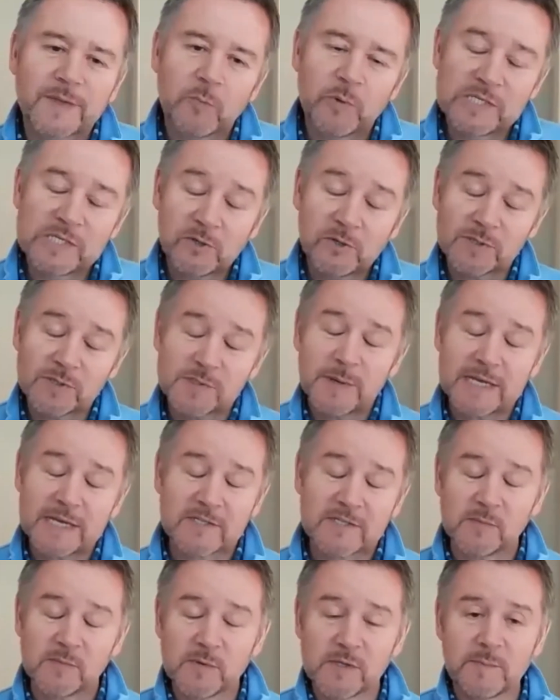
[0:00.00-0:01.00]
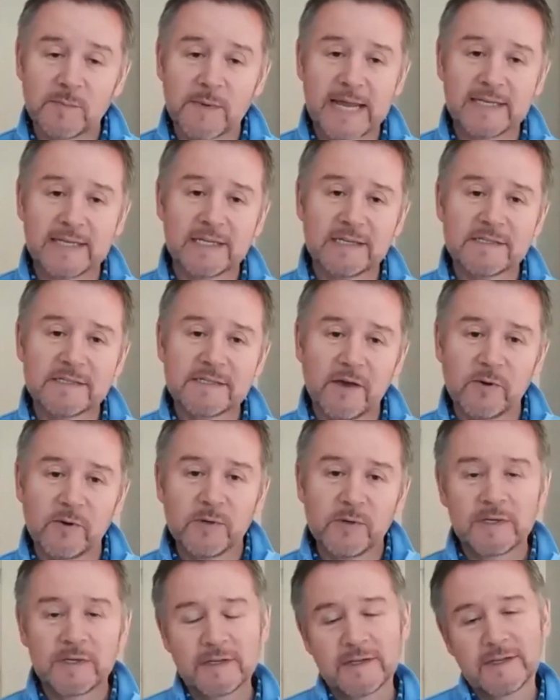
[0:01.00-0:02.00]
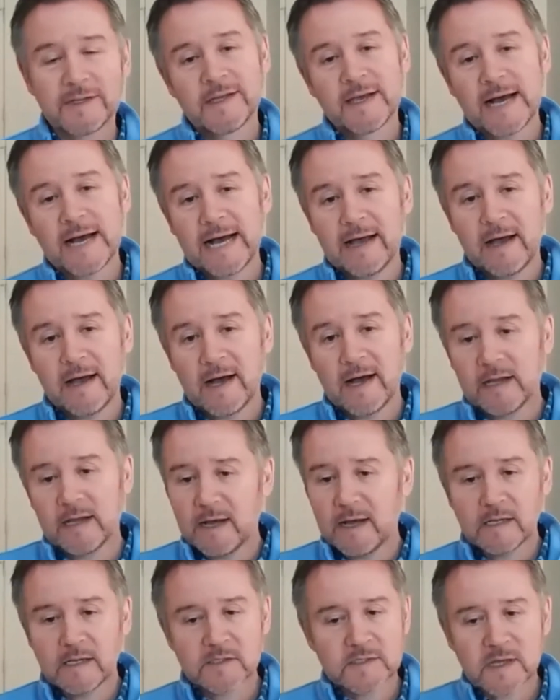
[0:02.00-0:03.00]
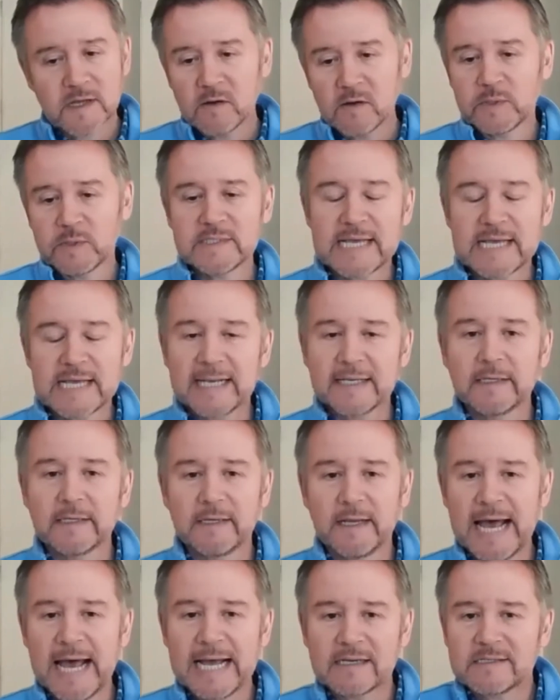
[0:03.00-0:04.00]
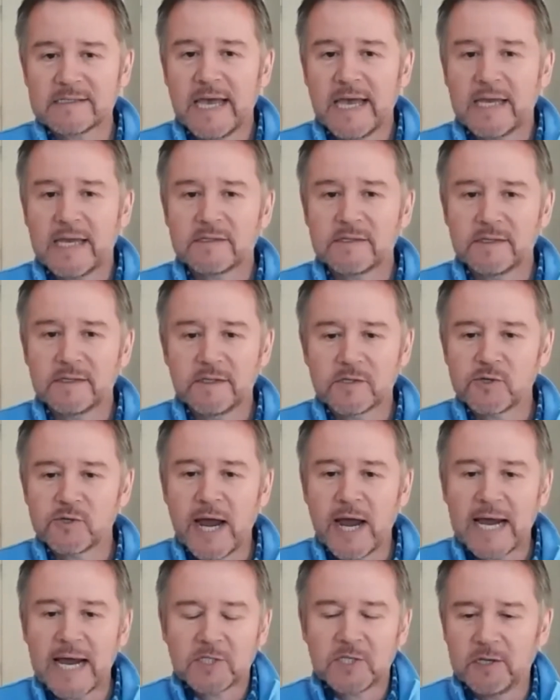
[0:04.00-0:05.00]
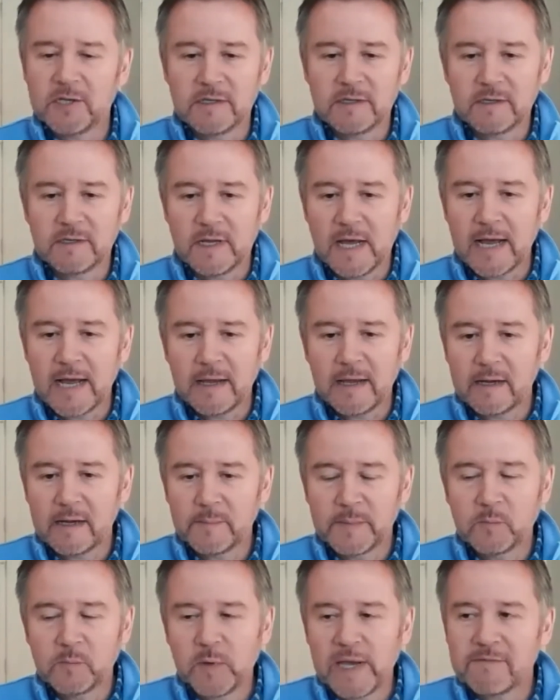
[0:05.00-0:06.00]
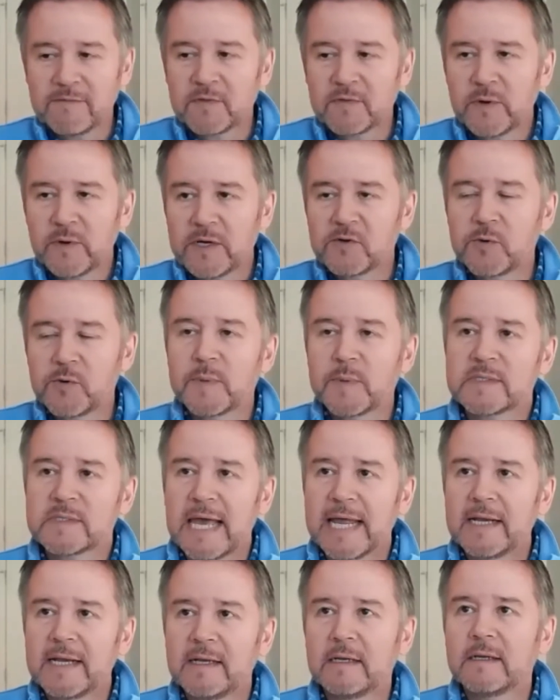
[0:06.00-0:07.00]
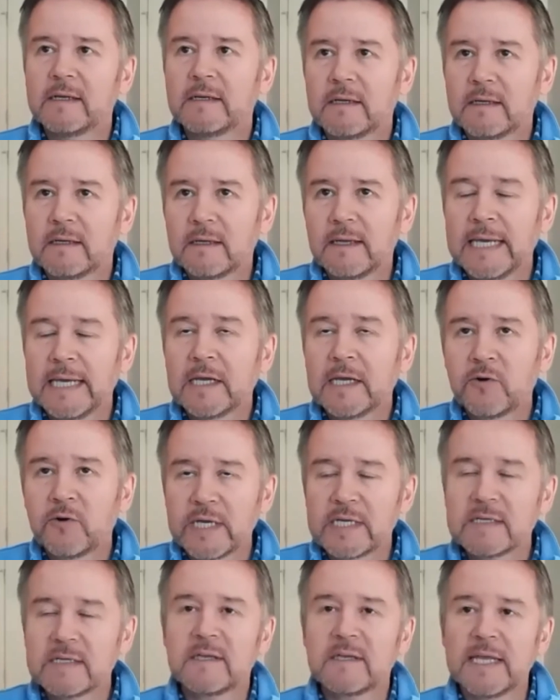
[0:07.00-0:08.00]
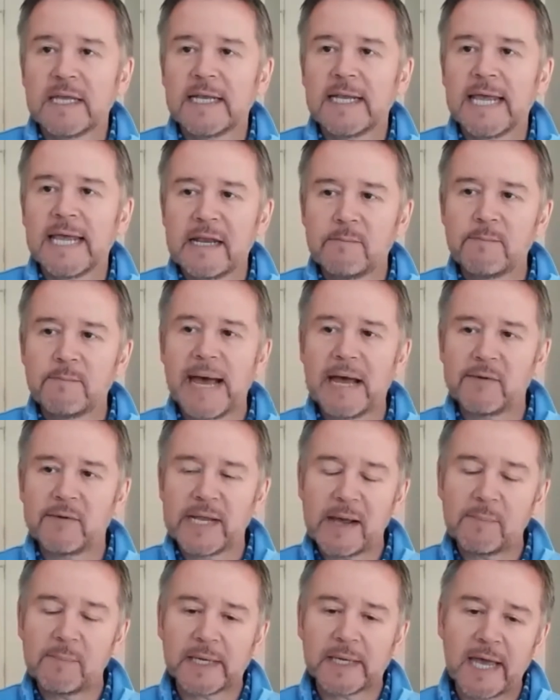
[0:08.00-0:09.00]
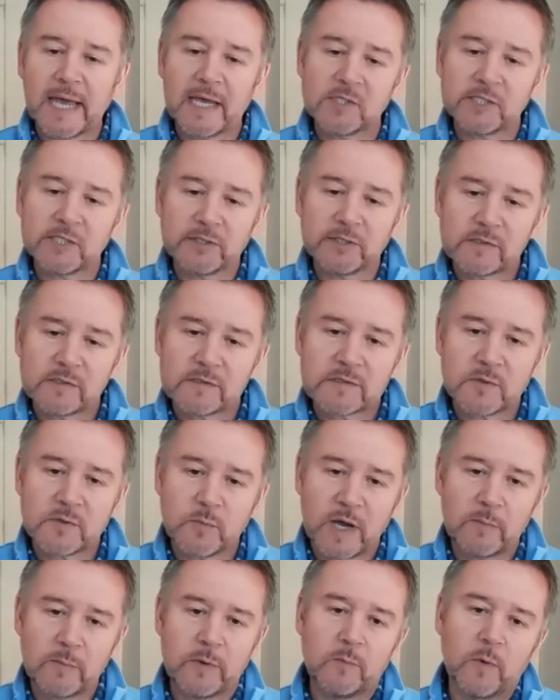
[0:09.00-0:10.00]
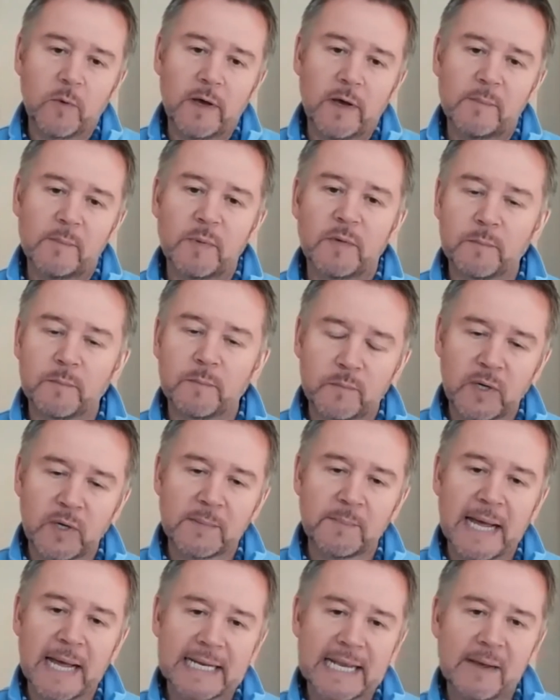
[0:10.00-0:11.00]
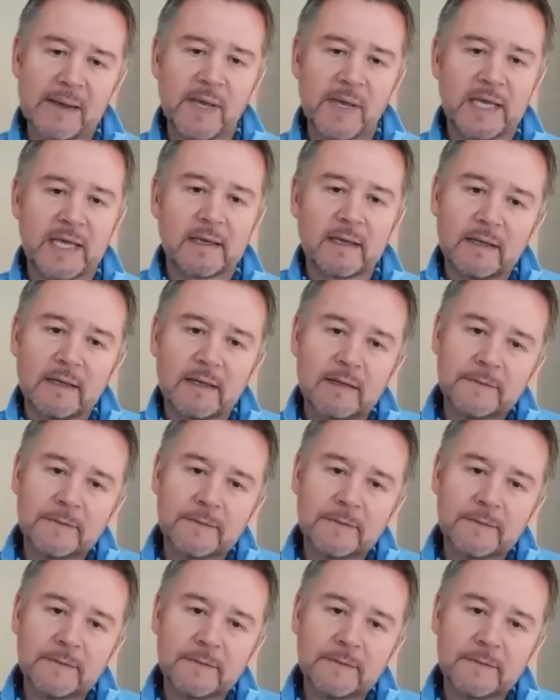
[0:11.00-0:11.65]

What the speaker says: We talked about some of them, Andy. So I'll start with talent access and attraction. I mean, we have 300% increase in inbound applications to where we were pre-pandemic.